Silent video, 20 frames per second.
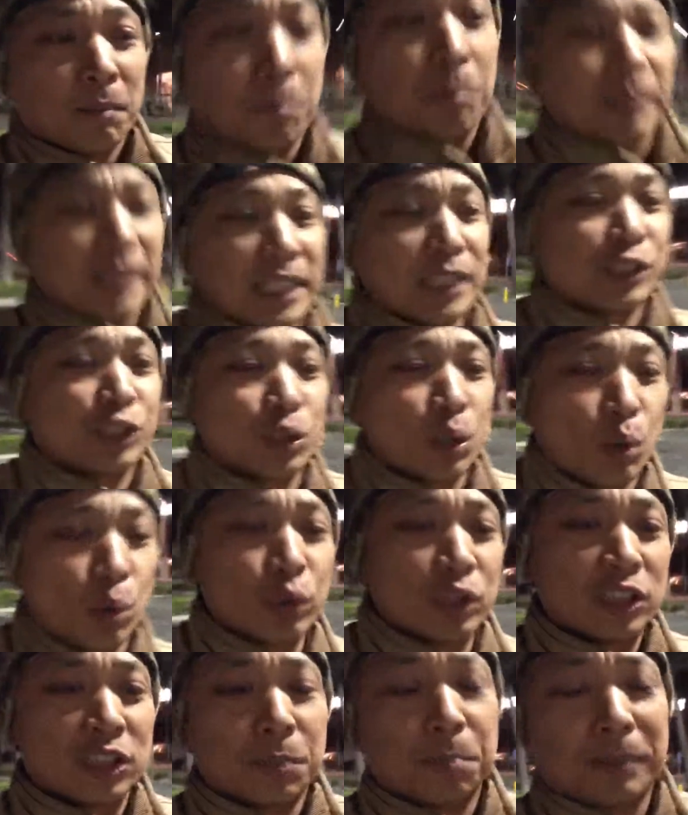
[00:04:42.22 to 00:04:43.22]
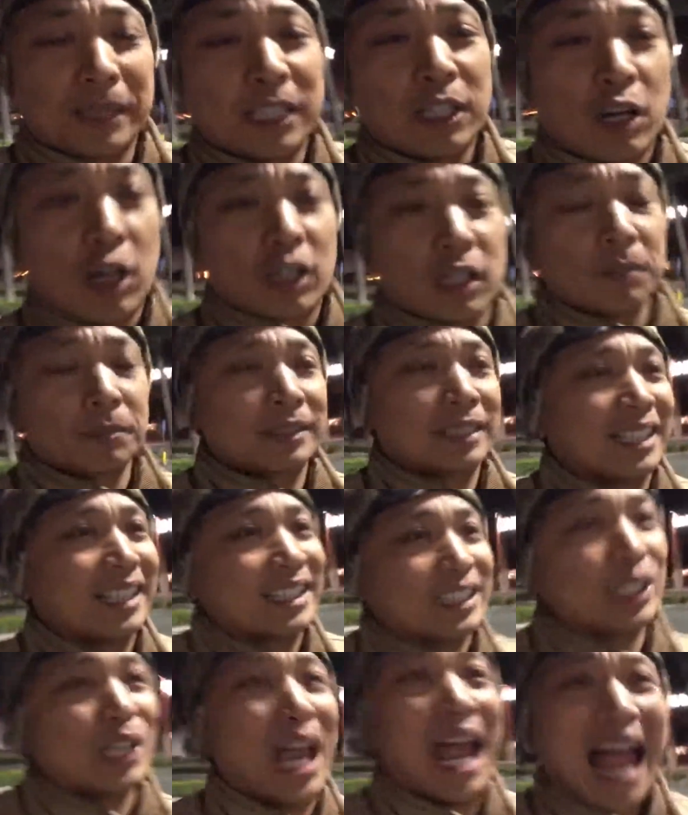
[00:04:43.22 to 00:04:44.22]
big shoulders, big arms,
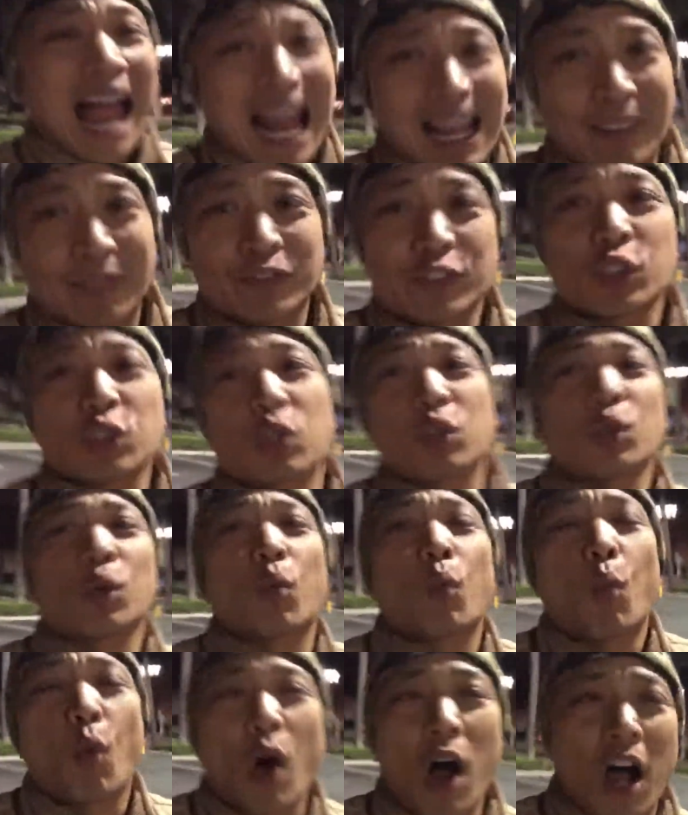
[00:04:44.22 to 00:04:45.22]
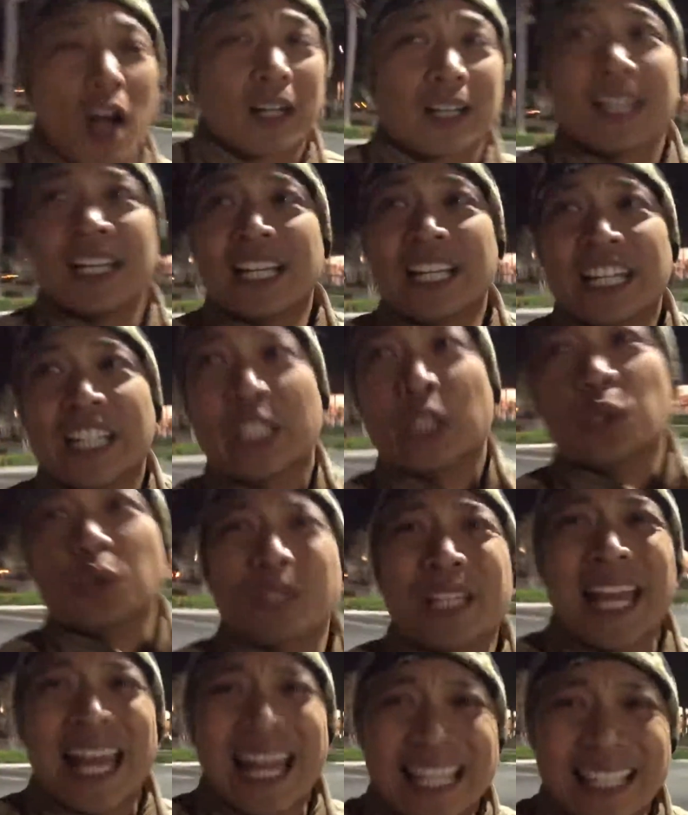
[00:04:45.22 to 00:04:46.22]
you have to walk.
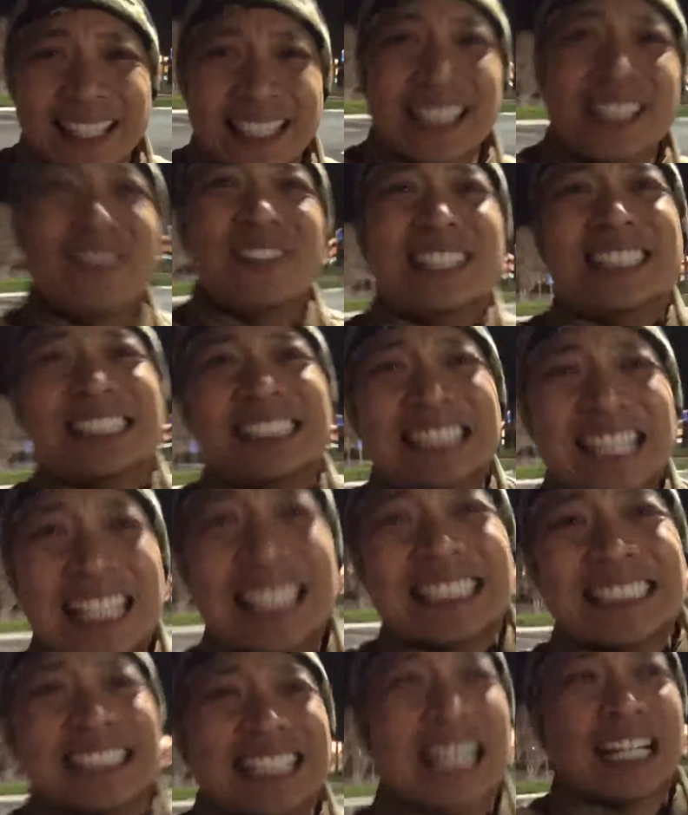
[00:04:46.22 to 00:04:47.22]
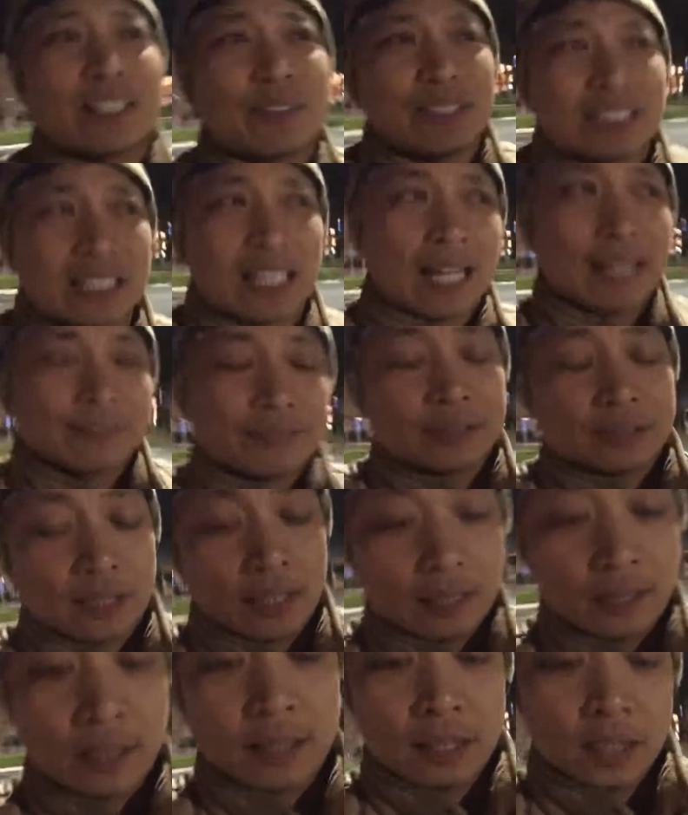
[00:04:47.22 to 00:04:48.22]
You can't live a sedentary
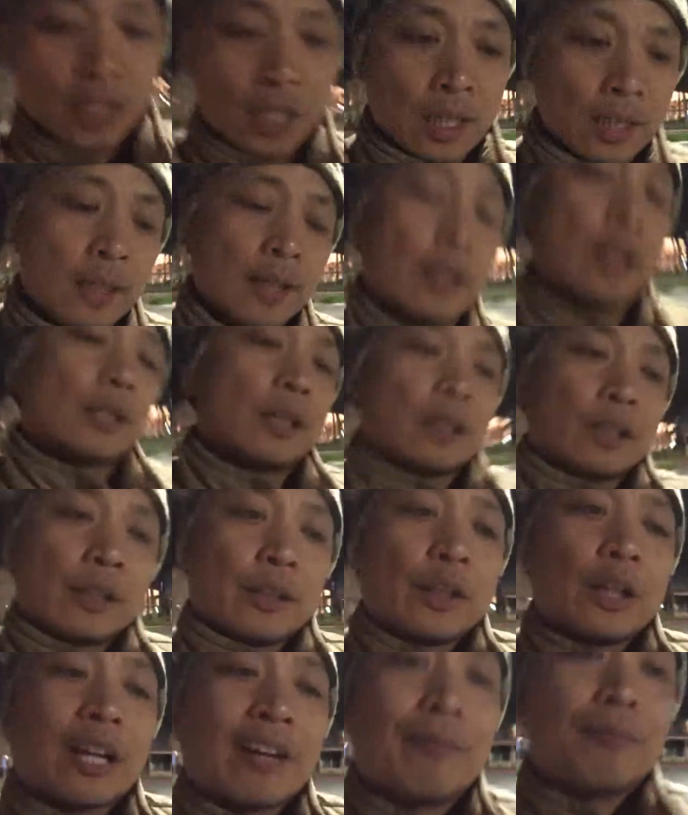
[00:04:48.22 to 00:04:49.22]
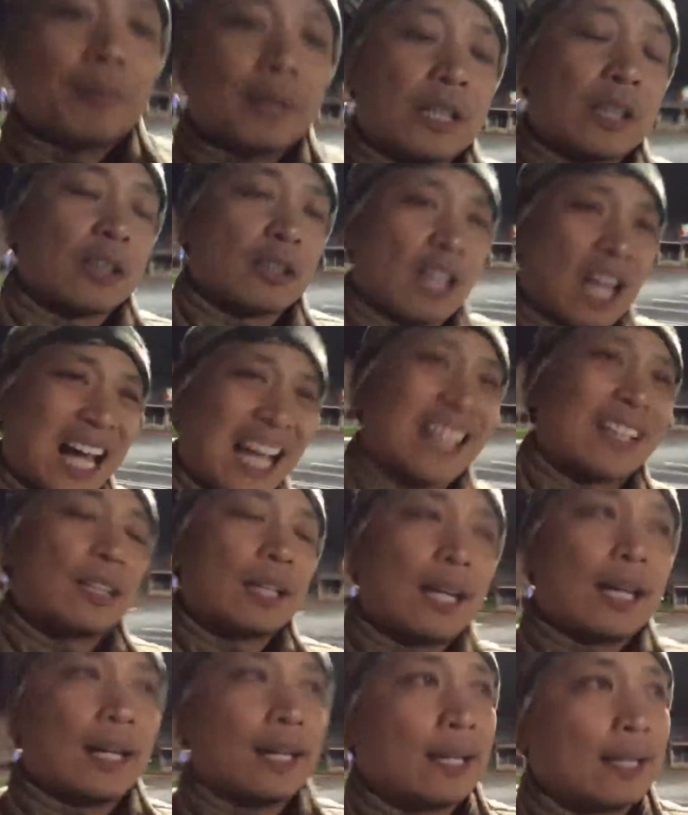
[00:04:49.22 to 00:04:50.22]
lifestyle. There have been a
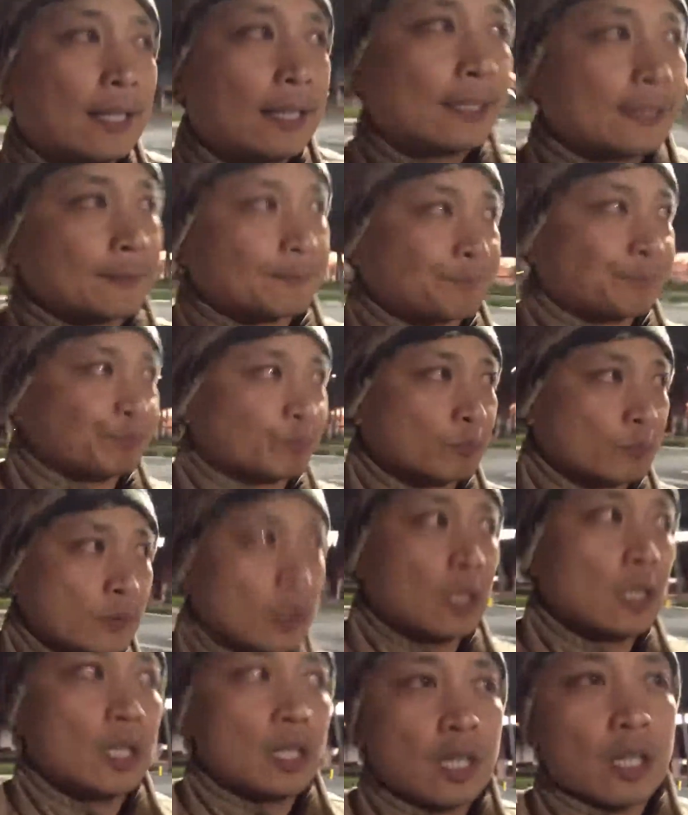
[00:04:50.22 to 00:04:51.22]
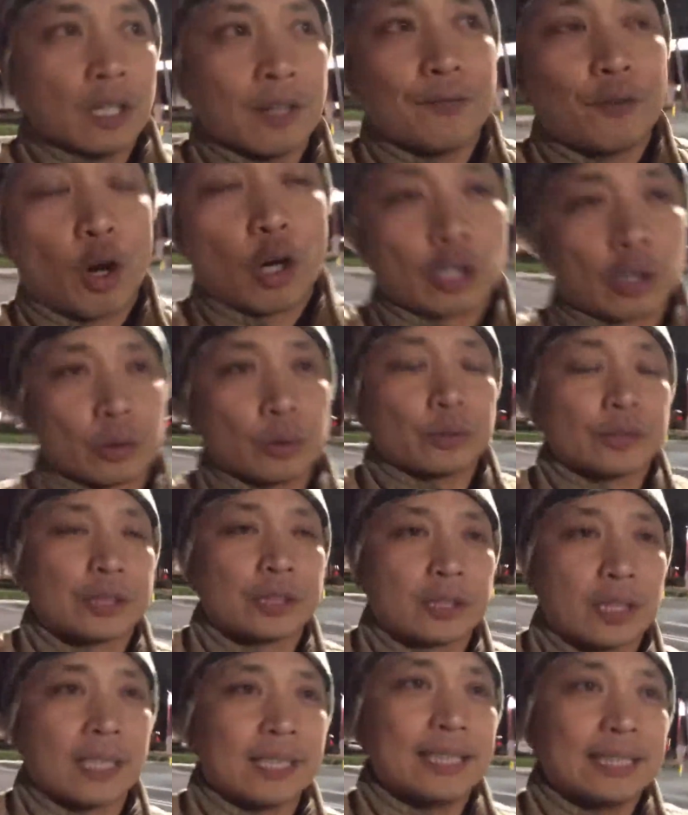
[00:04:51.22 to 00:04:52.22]
lot of article
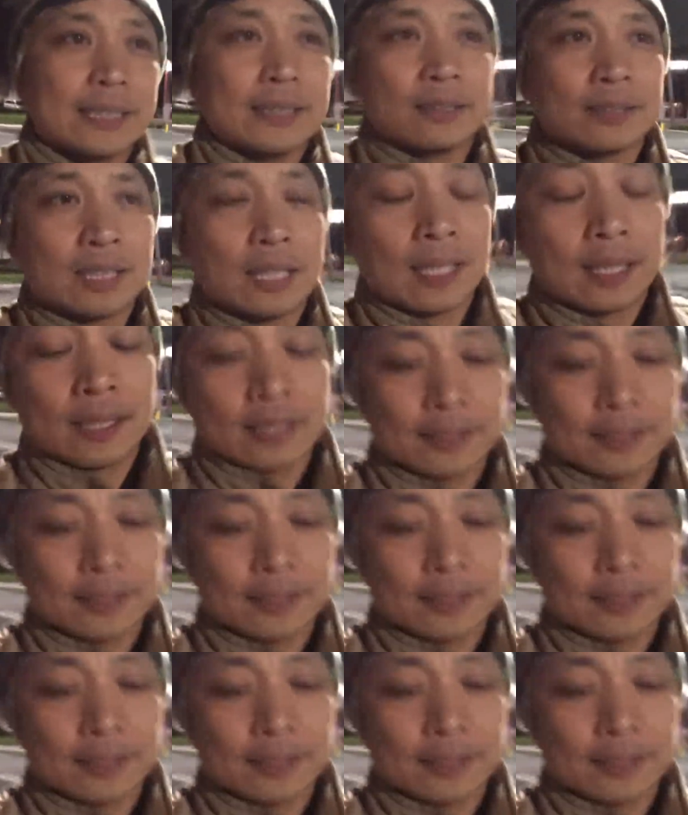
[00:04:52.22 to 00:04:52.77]
studies